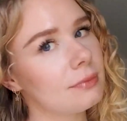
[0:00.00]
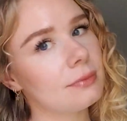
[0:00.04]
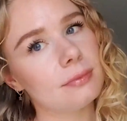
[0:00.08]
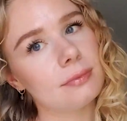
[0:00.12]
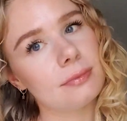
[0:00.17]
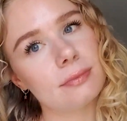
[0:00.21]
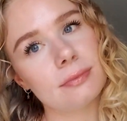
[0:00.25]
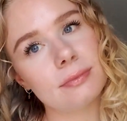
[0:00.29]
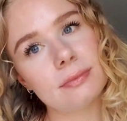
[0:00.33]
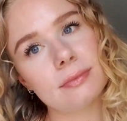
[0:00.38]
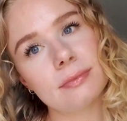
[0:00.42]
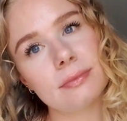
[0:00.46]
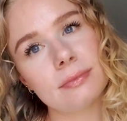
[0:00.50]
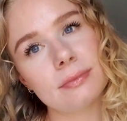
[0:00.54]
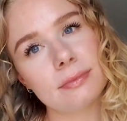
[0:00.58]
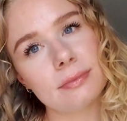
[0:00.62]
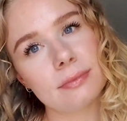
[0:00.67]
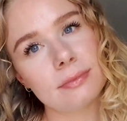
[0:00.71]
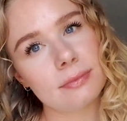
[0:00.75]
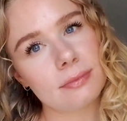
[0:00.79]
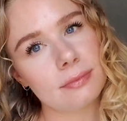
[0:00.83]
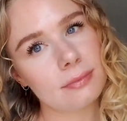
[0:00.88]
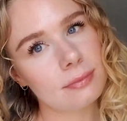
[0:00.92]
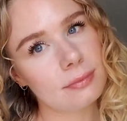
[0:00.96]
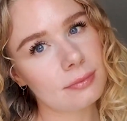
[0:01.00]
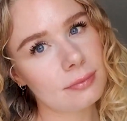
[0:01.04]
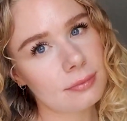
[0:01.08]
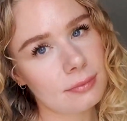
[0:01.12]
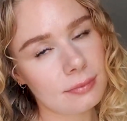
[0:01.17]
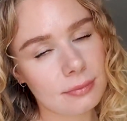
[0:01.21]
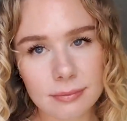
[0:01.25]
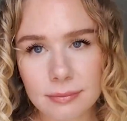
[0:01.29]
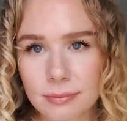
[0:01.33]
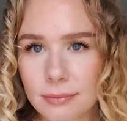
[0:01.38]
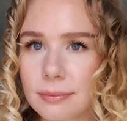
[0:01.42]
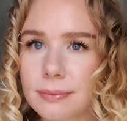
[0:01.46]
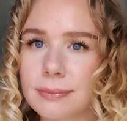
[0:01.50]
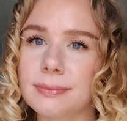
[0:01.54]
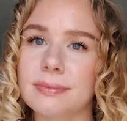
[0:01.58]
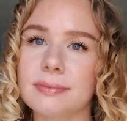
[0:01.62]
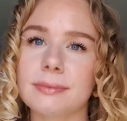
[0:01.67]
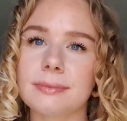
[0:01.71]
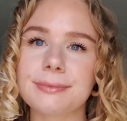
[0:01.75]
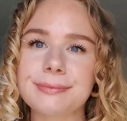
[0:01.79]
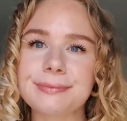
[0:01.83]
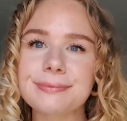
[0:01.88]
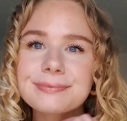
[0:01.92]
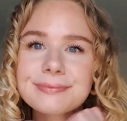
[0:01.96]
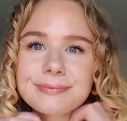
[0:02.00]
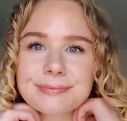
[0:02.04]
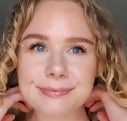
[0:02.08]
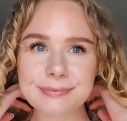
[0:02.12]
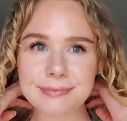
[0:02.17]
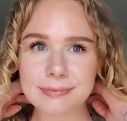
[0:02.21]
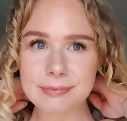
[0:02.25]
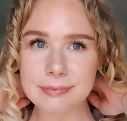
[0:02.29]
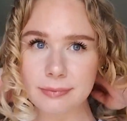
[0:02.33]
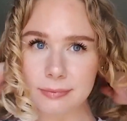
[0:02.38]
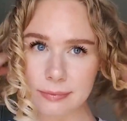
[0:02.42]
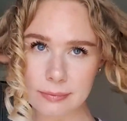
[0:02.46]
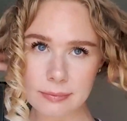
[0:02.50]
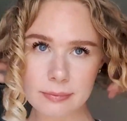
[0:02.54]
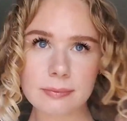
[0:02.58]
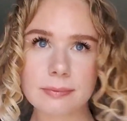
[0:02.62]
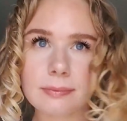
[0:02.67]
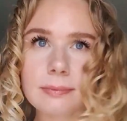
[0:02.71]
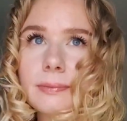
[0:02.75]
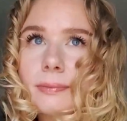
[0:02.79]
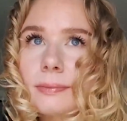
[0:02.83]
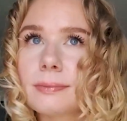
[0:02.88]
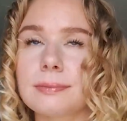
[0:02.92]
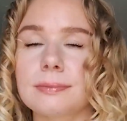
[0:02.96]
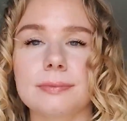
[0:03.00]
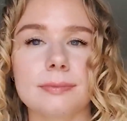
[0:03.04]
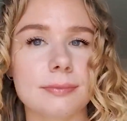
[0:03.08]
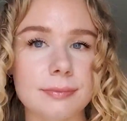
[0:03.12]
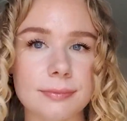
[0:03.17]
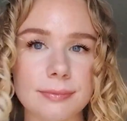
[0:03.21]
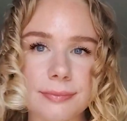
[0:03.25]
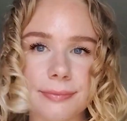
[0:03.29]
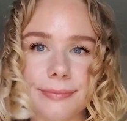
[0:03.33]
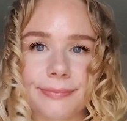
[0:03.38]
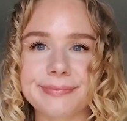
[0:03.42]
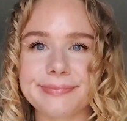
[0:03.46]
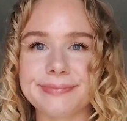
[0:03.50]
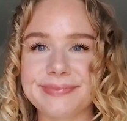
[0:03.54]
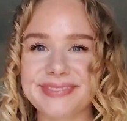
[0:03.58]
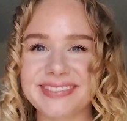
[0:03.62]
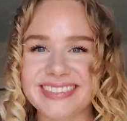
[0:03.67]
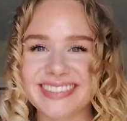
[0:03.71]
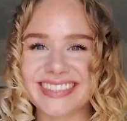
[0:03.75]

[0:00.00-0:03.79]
It's going to pull your hair down, which will cause